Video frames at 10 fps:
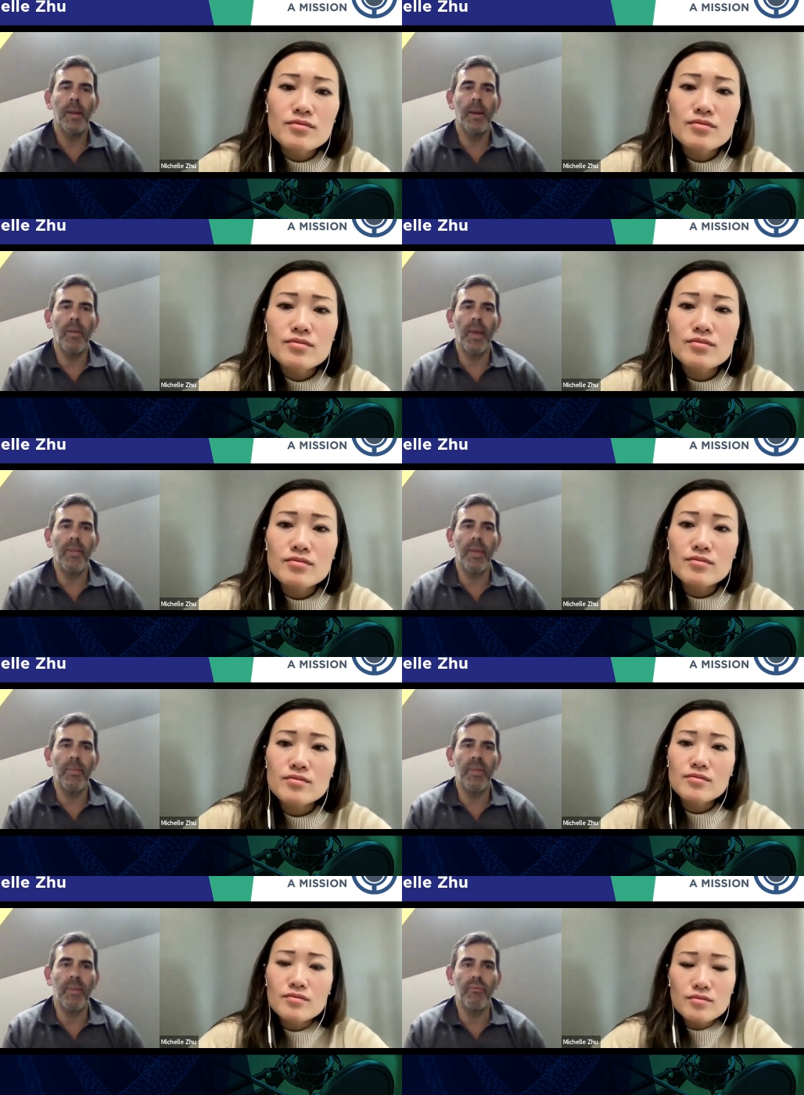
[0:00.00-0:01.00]
Speaker 1: you know the, the,
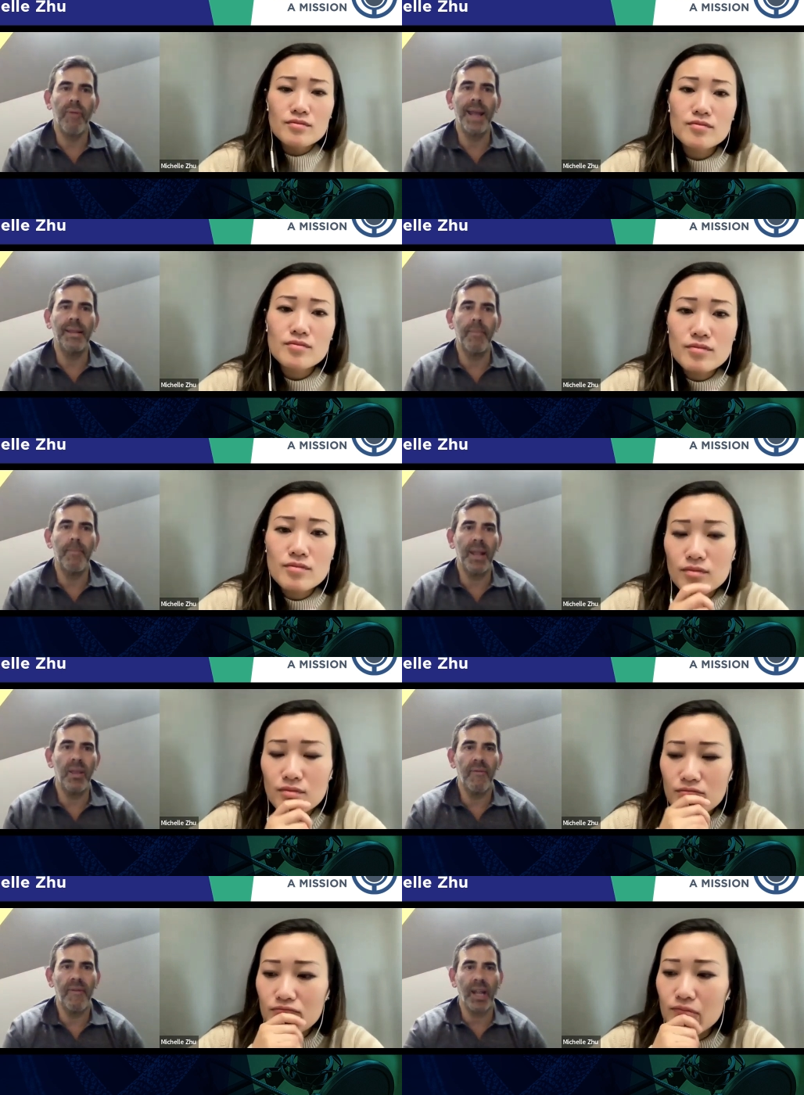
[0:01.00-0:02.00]
the branded
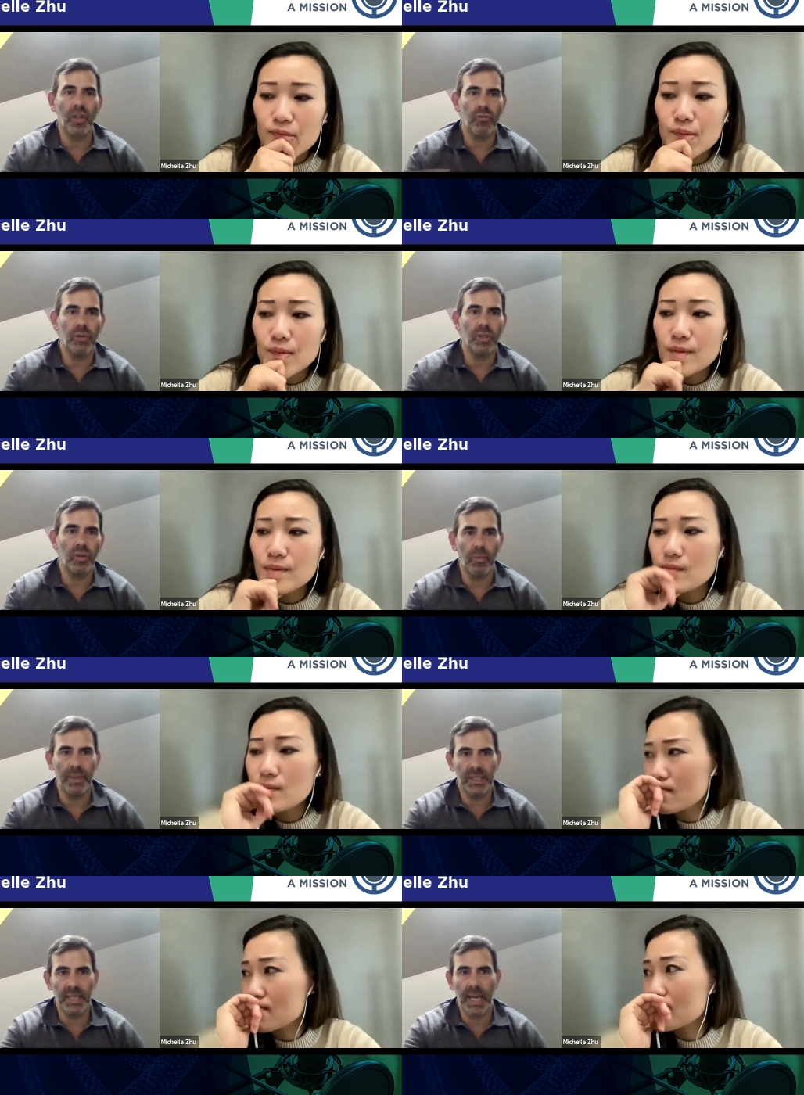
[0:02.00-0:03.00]
manufacturers and you'll
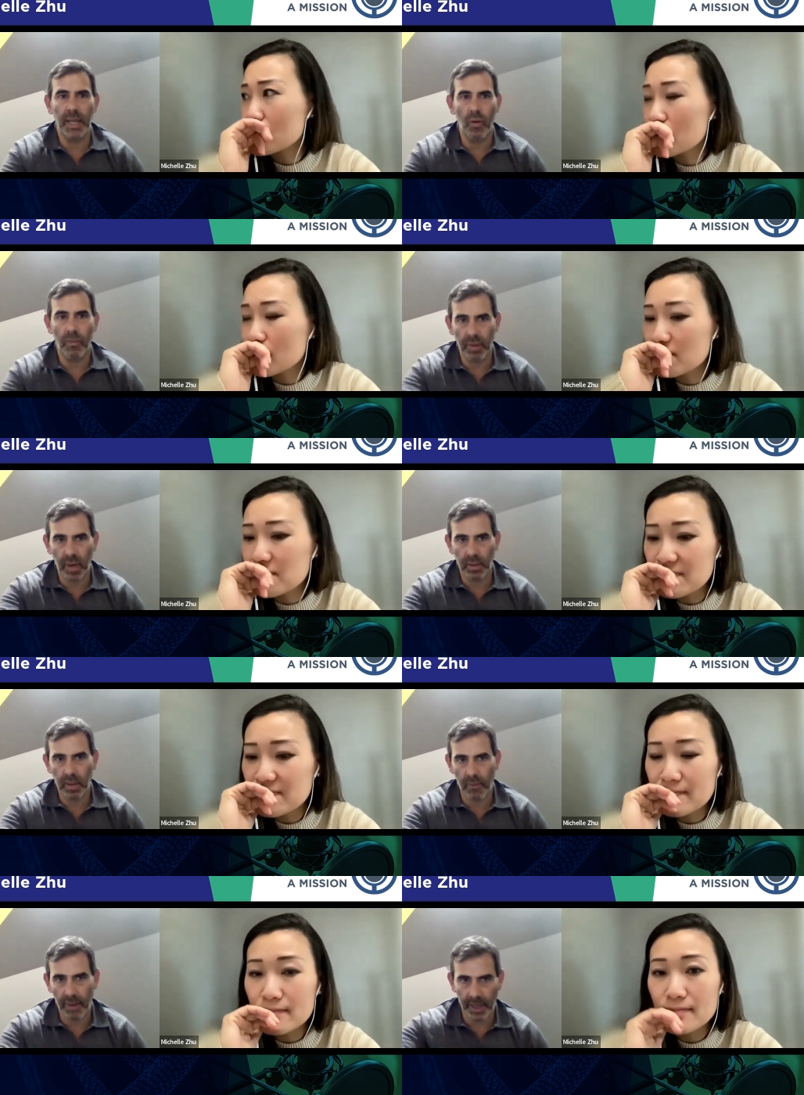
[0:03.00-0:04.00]
be selling your product
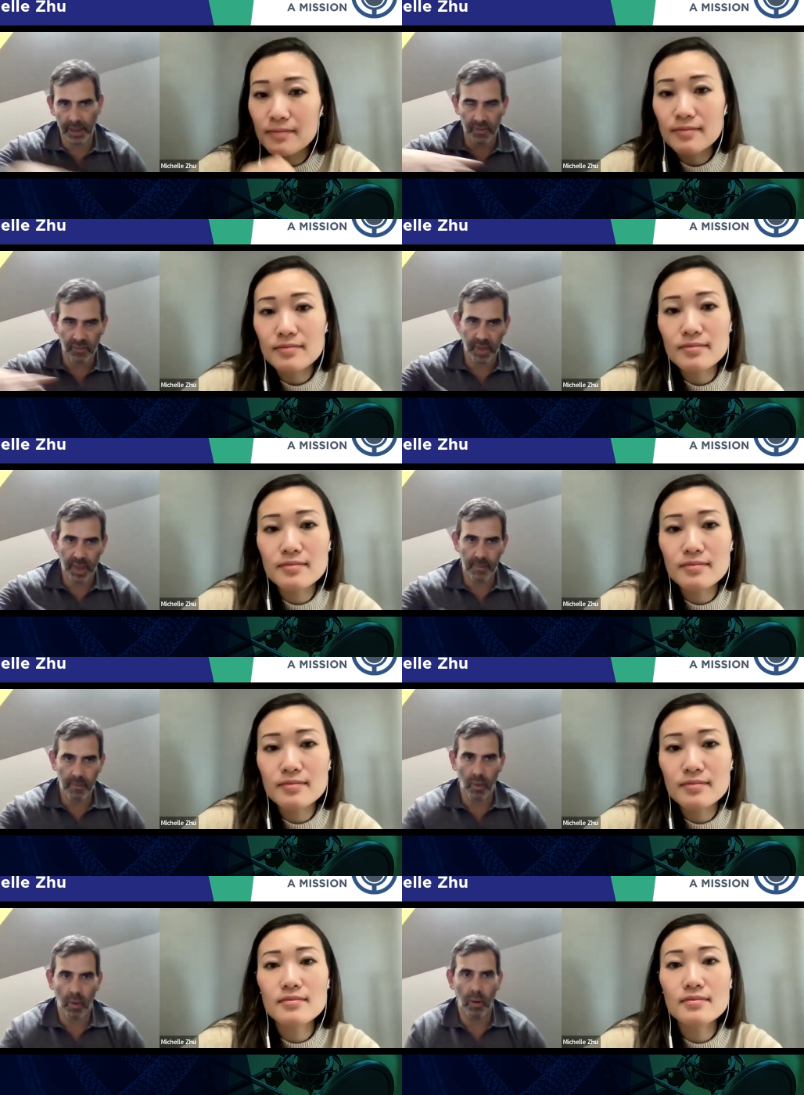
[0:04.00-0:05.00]
directly to
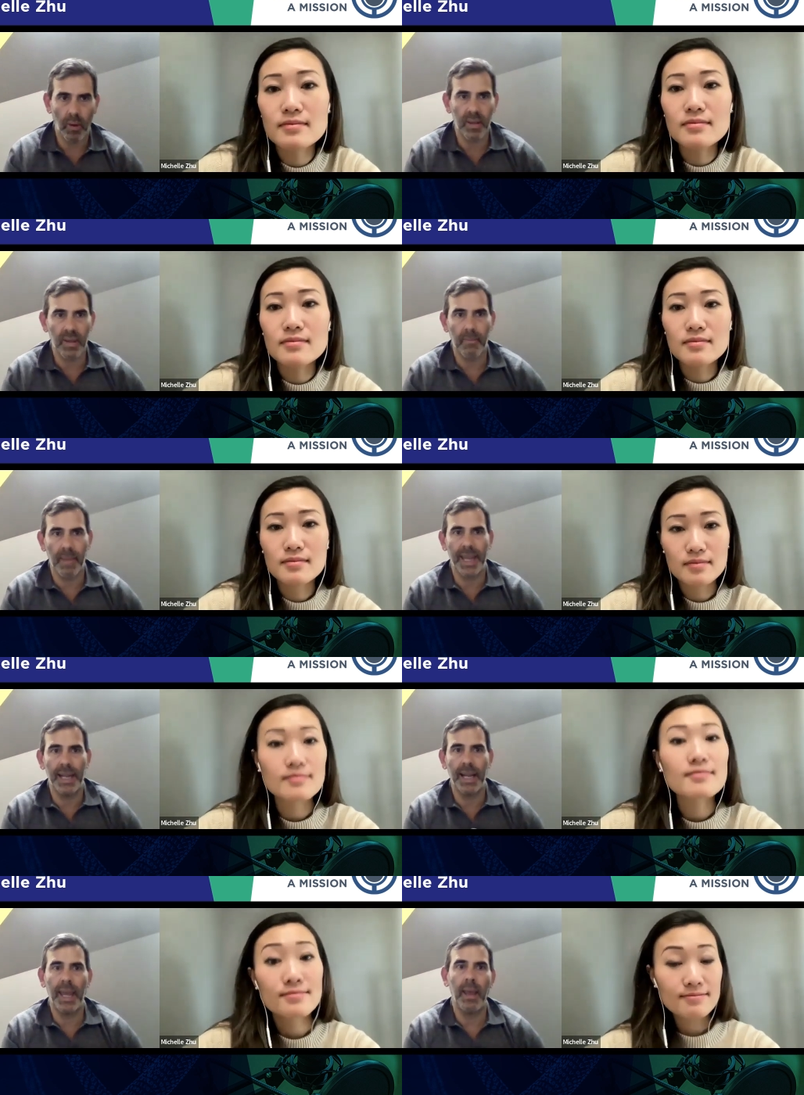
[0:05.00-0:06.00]
them or is it
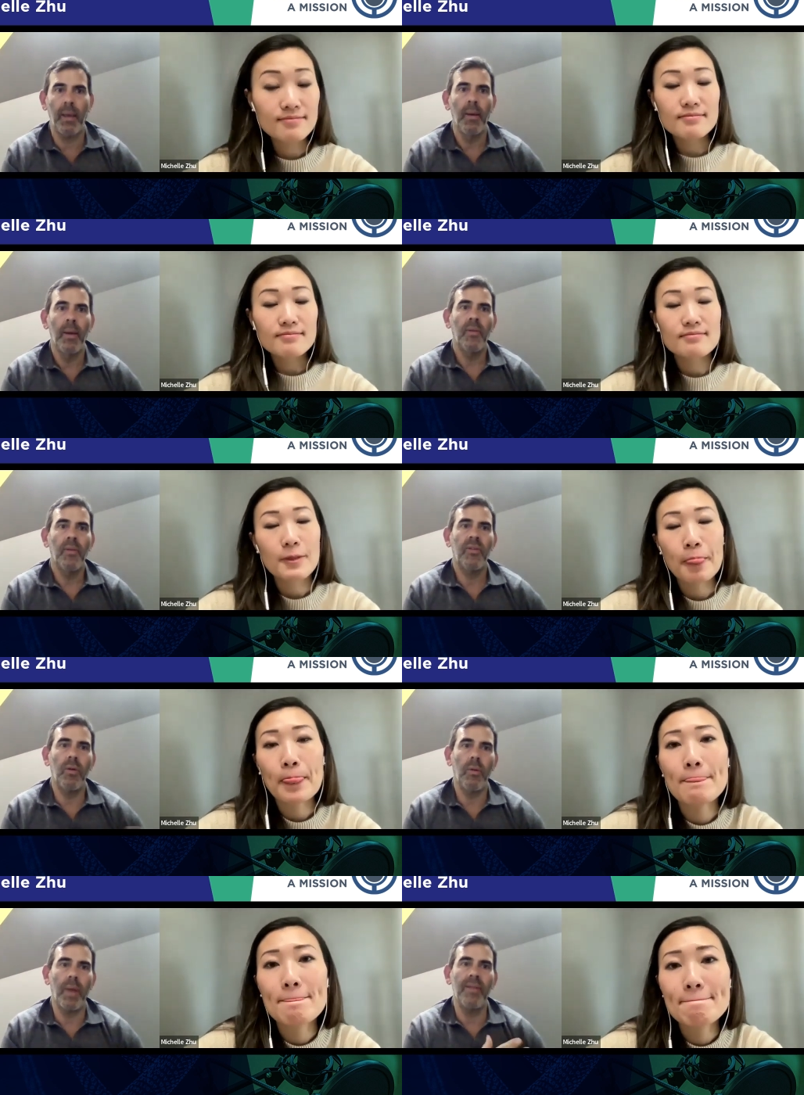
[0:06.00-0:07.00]
mainly
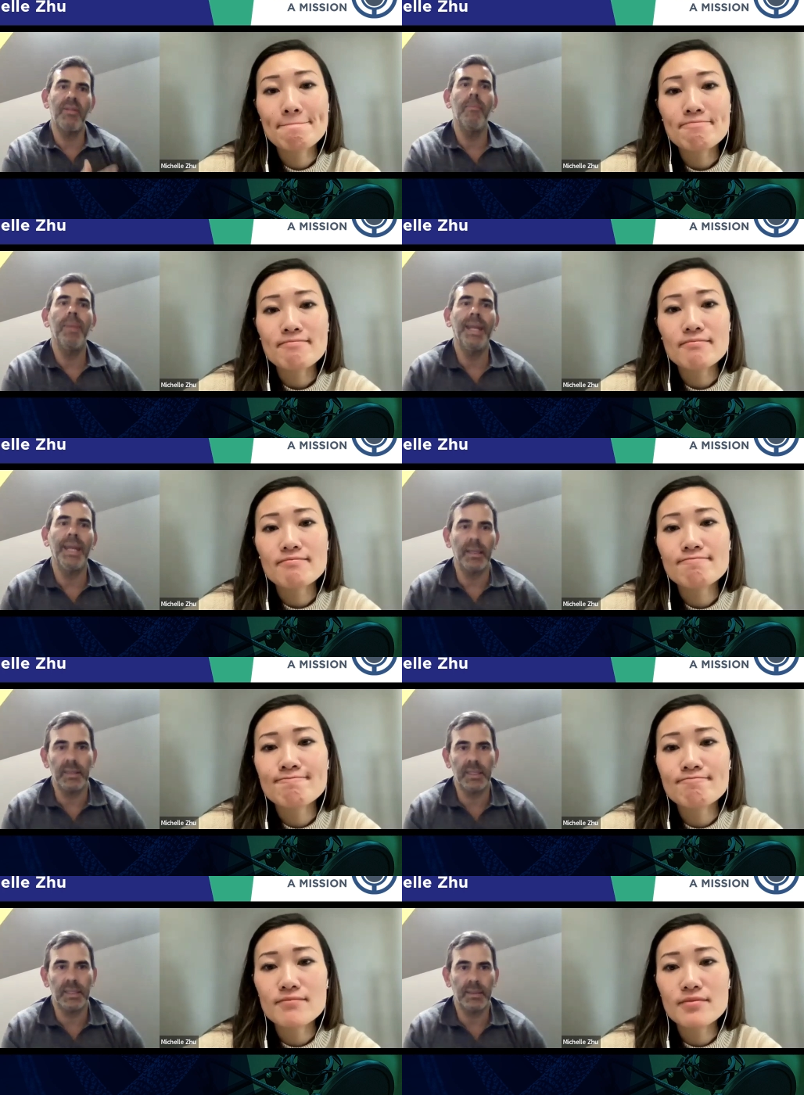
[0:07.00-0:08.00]
to
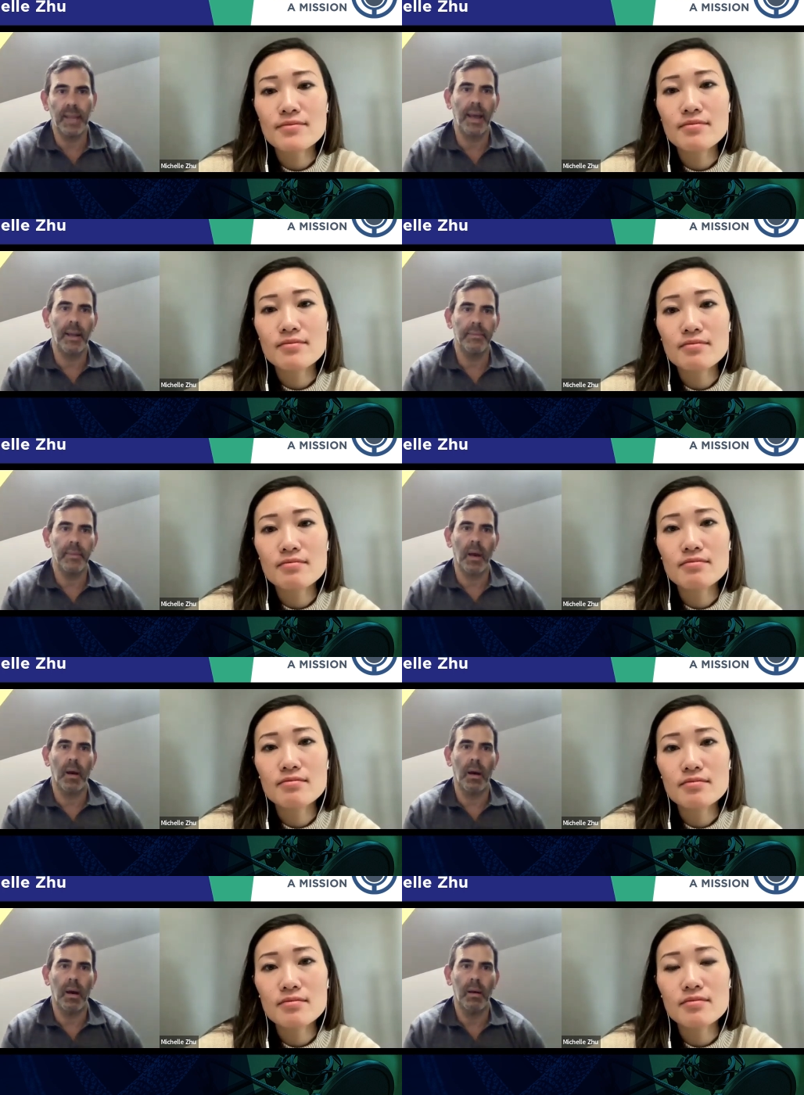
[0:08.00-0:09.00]
intermediates that
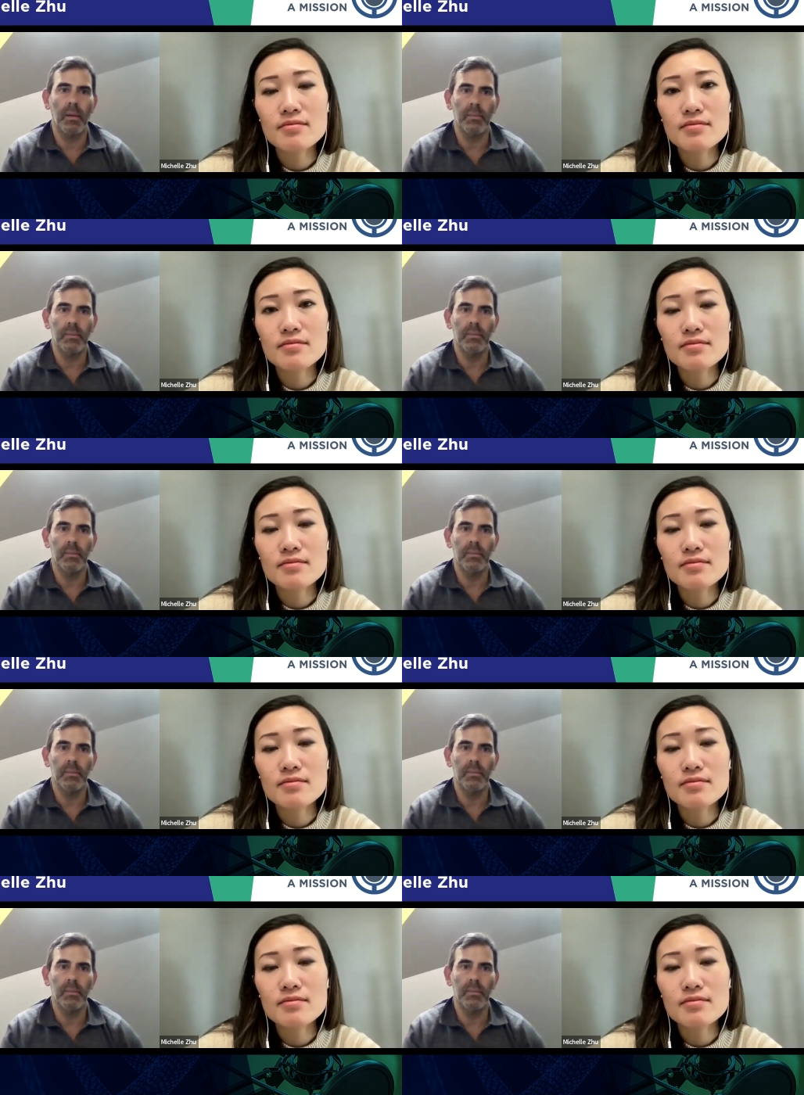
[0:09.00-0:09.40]
are